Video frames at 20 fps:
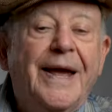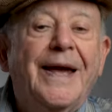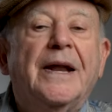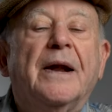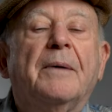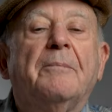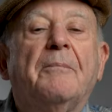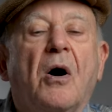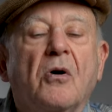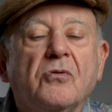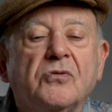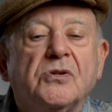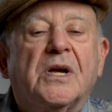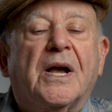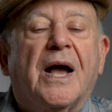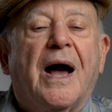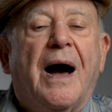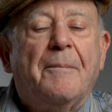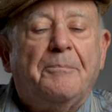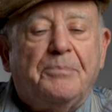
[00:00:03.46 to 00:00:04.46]
in a most
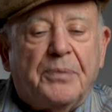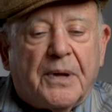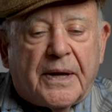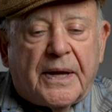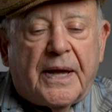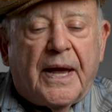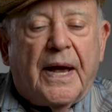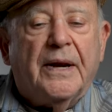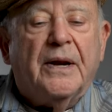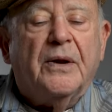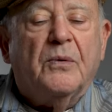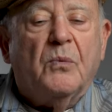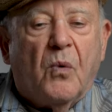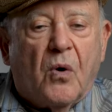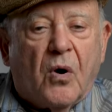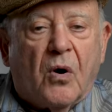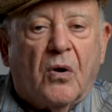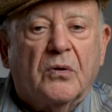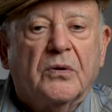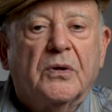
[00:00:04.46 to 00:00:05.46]
complicated
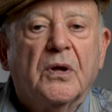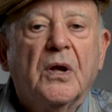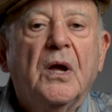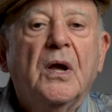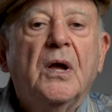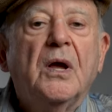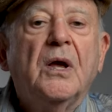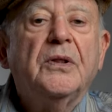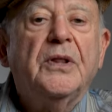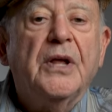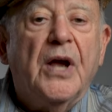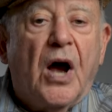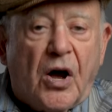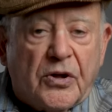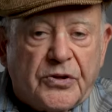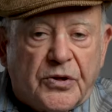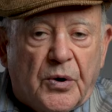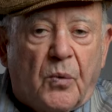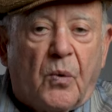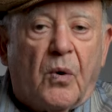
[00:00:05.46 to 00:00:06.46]
world, the
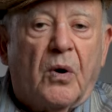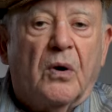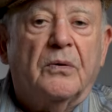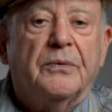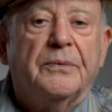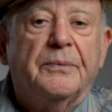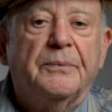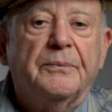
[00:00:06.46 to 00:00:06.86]
underworld.